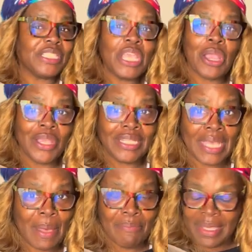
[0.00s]
is Harriet
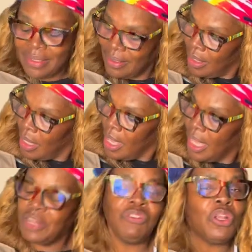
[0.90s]
Tubman.
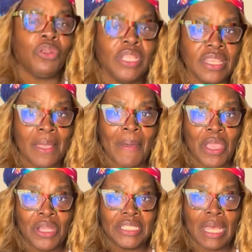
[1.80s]
And if you know anything about
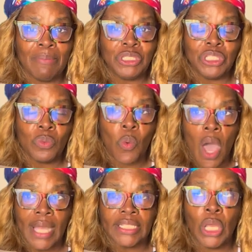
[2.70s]
Harriet Tubman, she
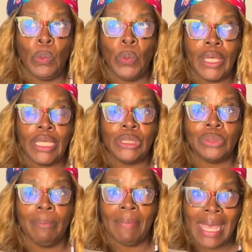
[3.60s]
walked
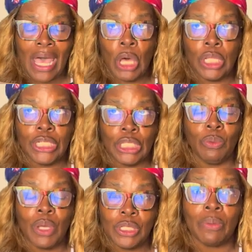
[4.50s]
nearly
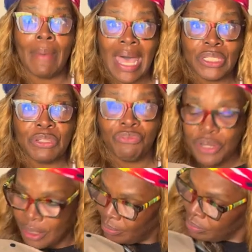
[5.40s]
100 miles to
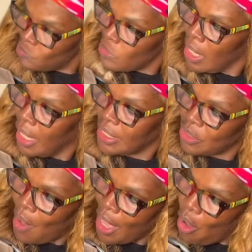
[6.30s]
freedom. And so
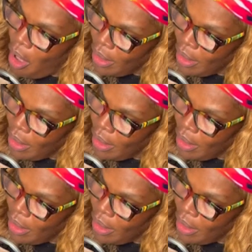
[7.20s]
I call